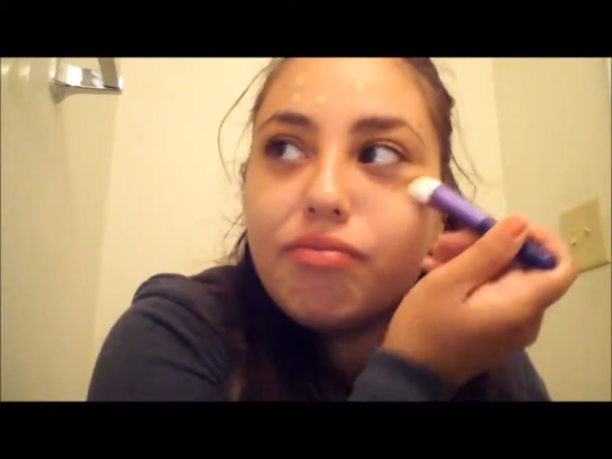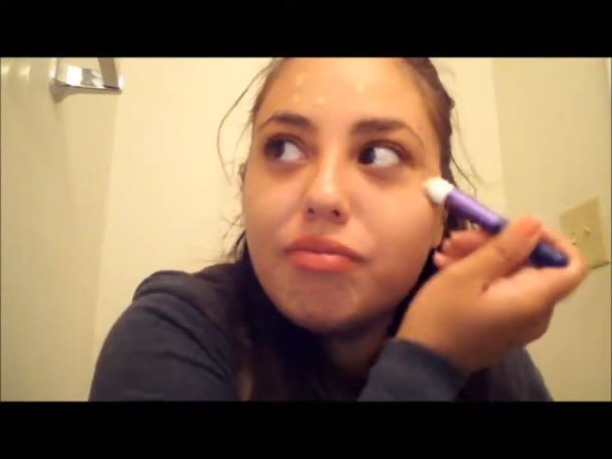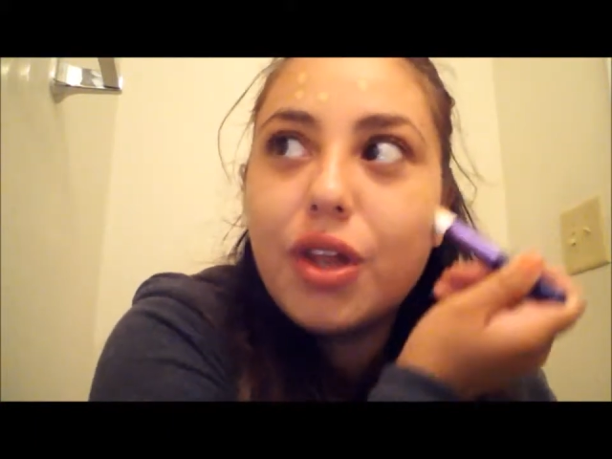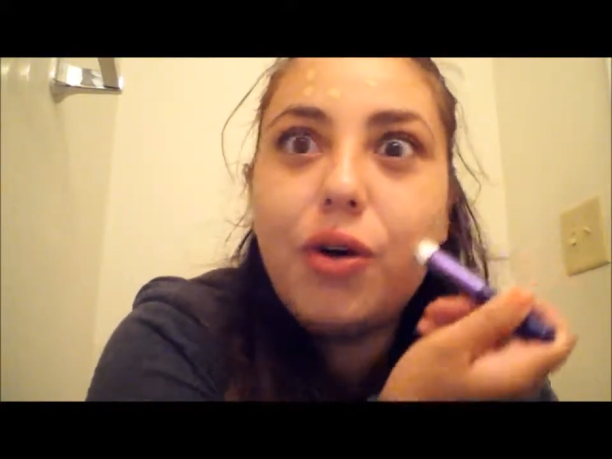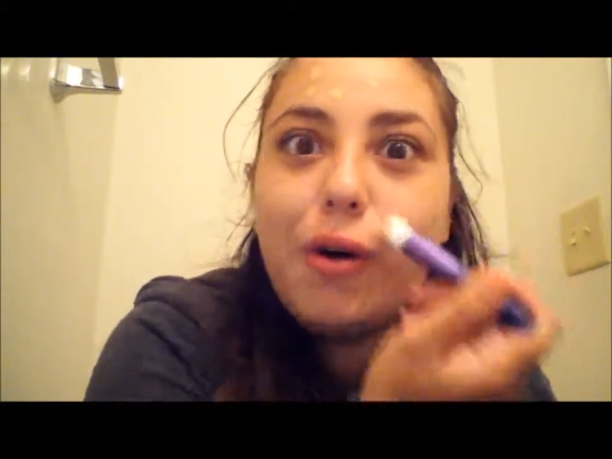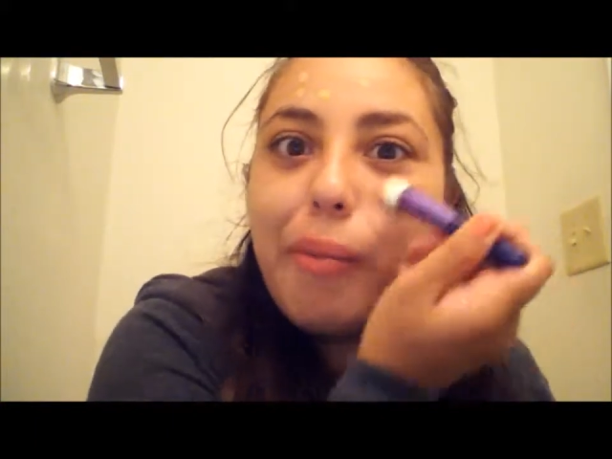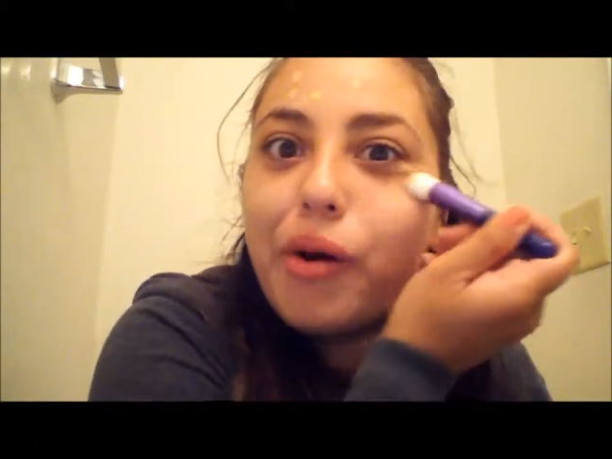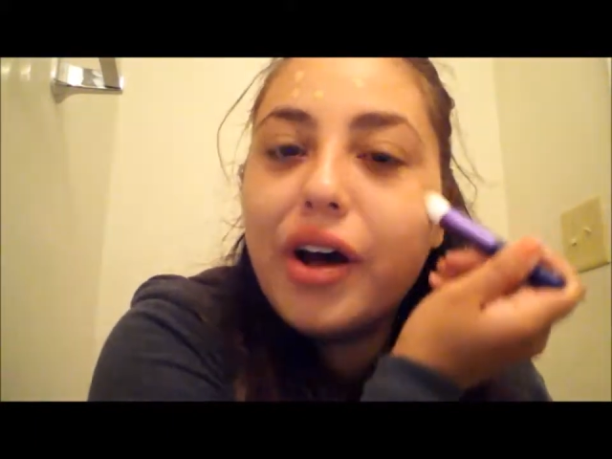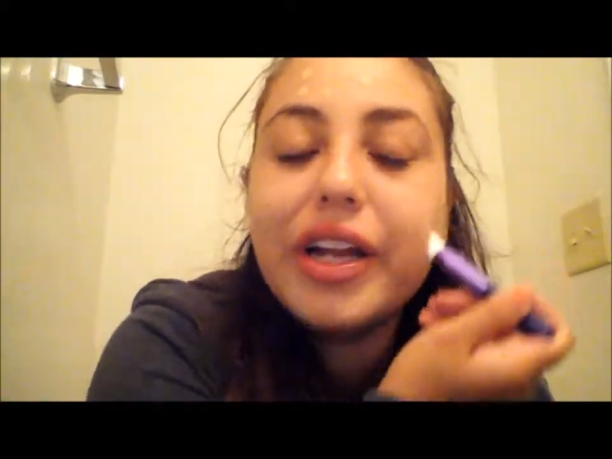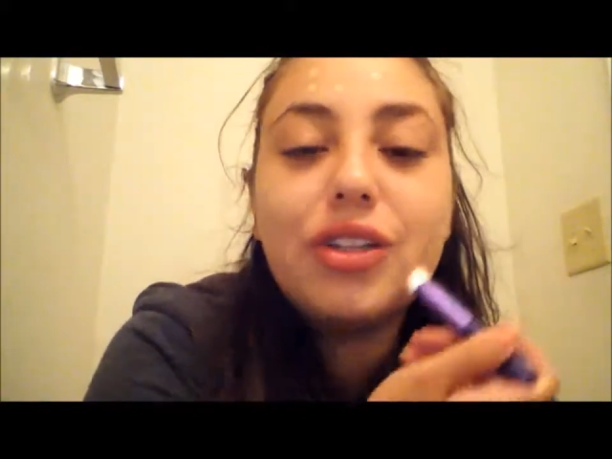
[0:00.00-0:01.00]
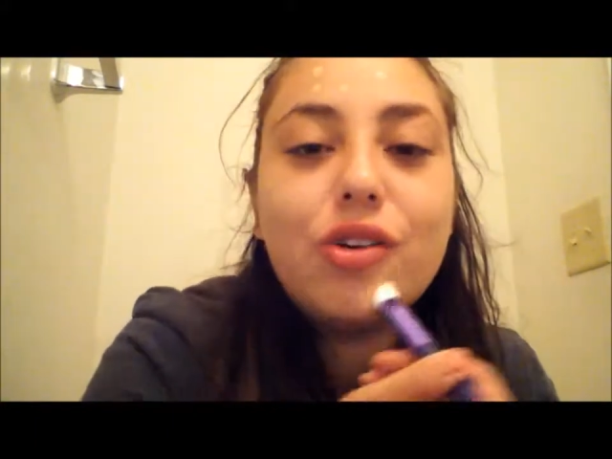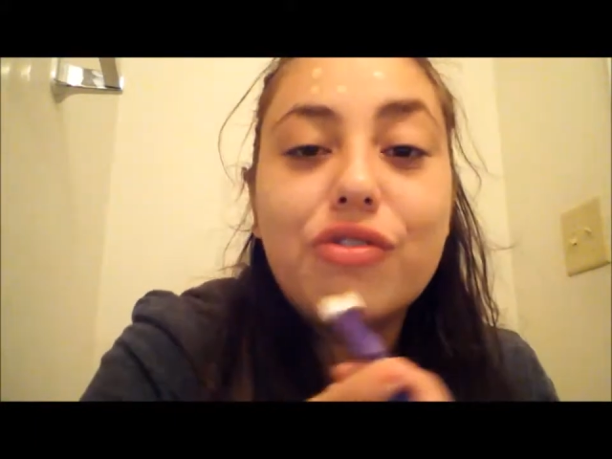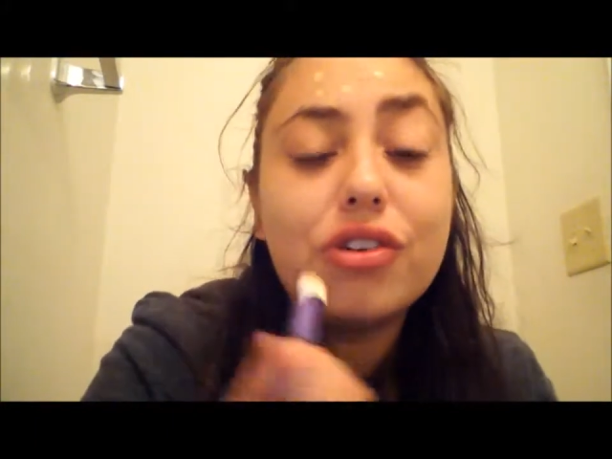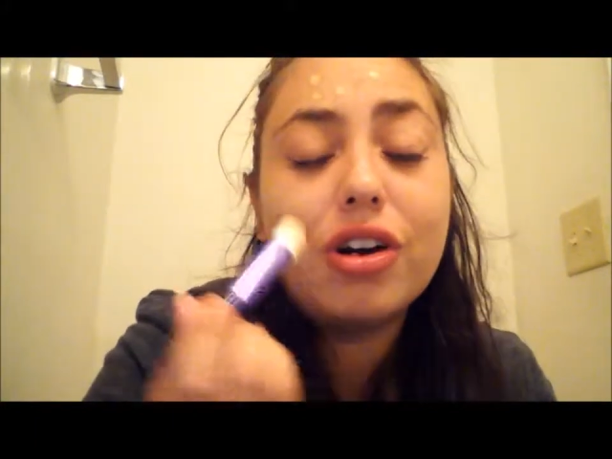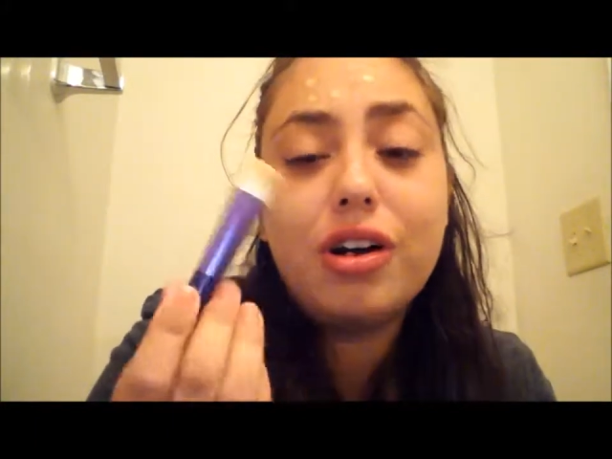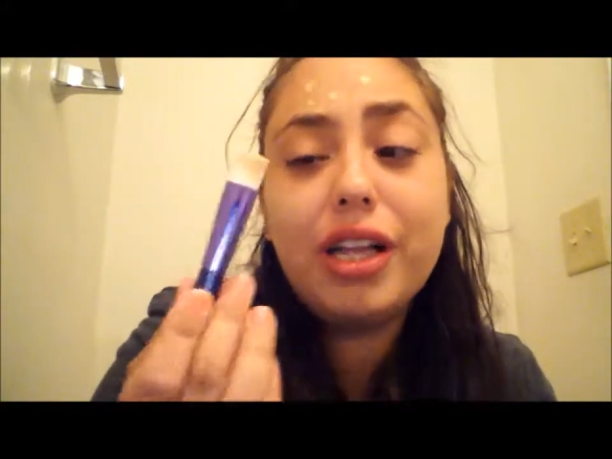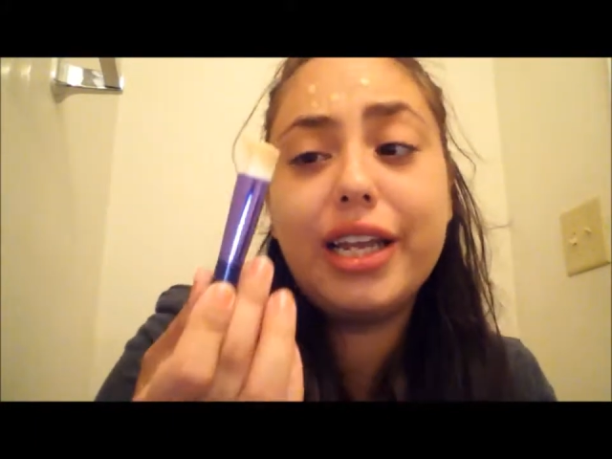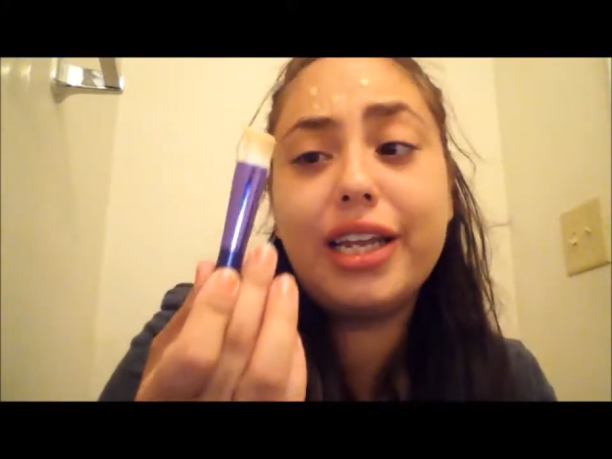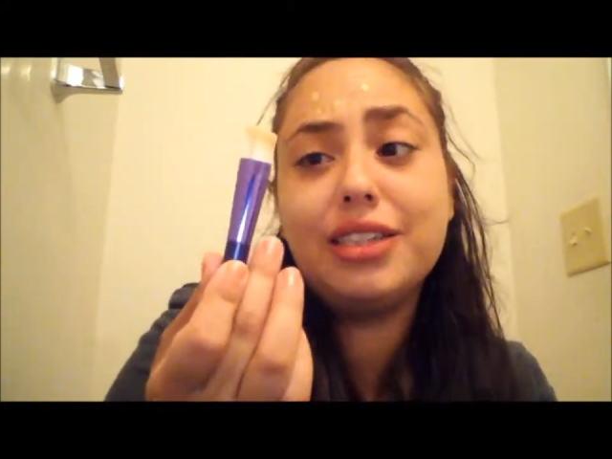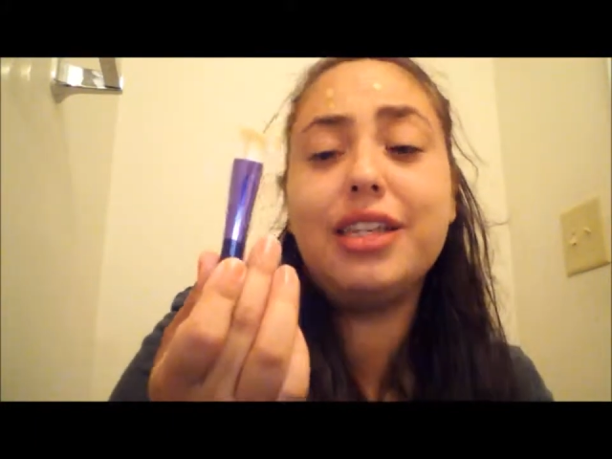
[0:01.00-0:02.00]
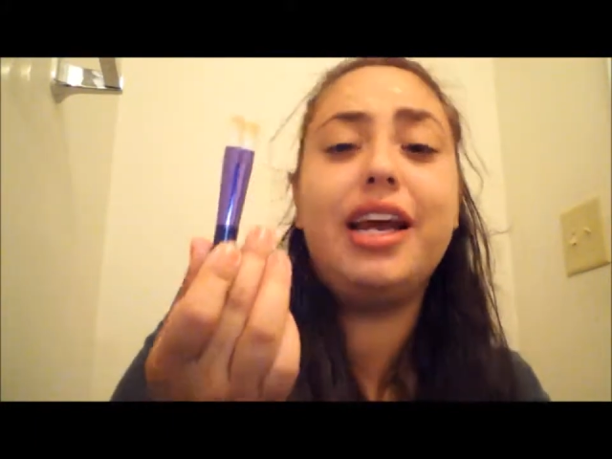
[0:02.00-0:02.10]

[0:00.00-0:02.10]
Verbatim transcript: the whole product overall. I guess I